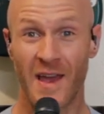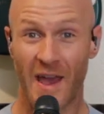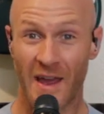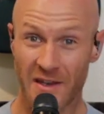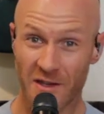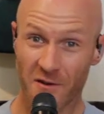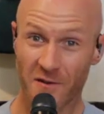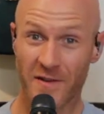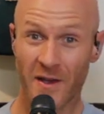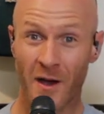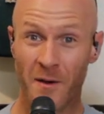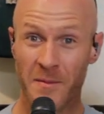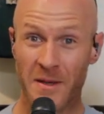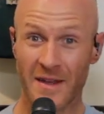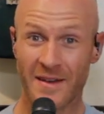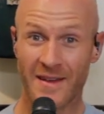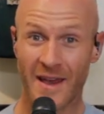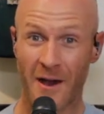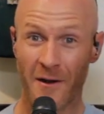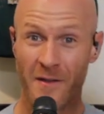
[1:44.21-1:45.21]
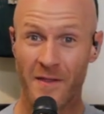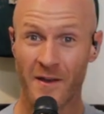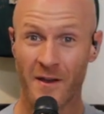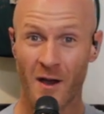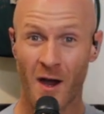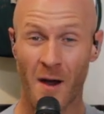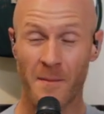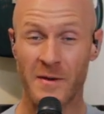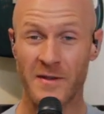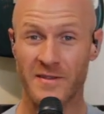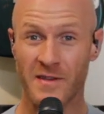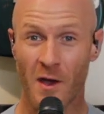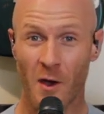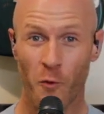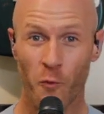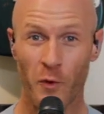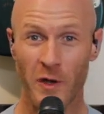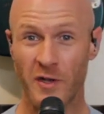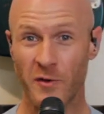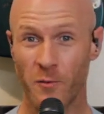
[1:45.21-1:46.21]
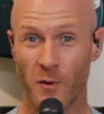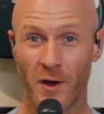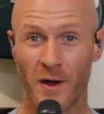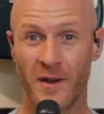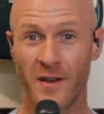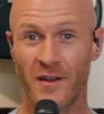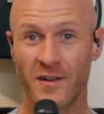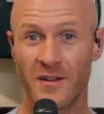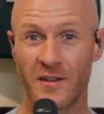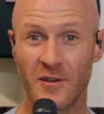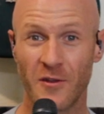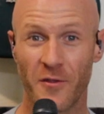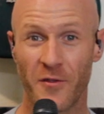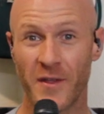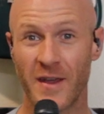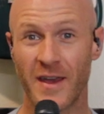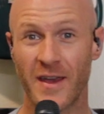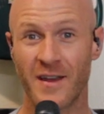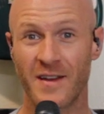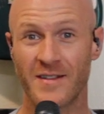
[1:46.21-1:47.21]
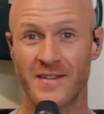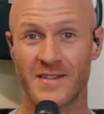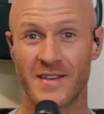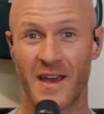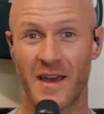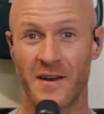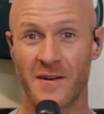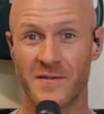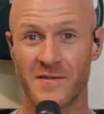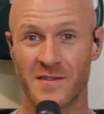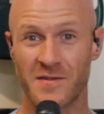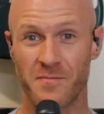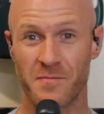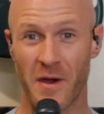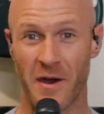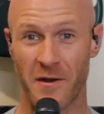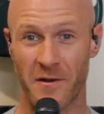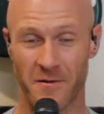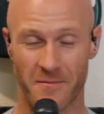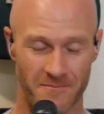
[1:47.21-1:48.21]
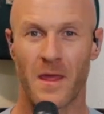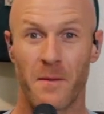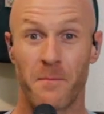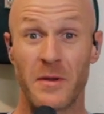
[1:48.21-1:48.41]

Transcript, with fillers: and you tell me down in the comments which one do you think sounds better?